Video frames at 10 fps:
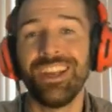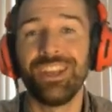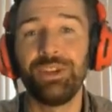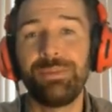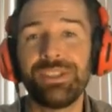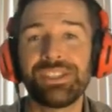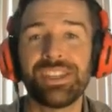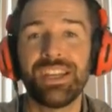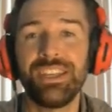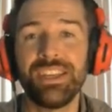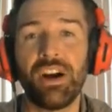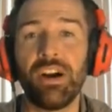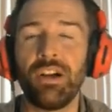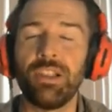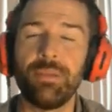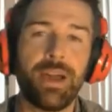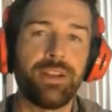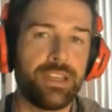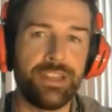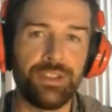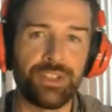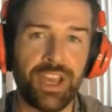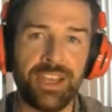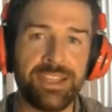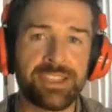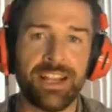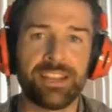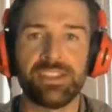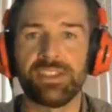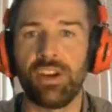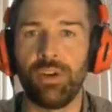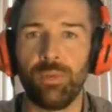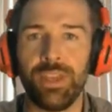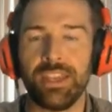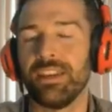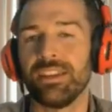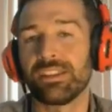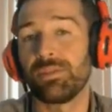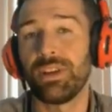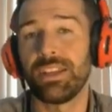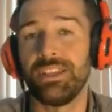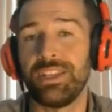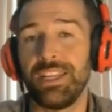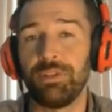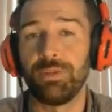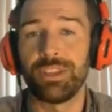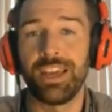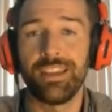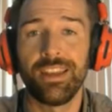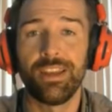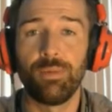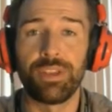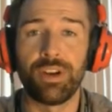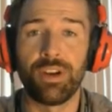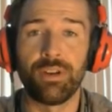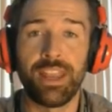You've been studying all about it in your Chinese classes all week. So we're going to continue with that with our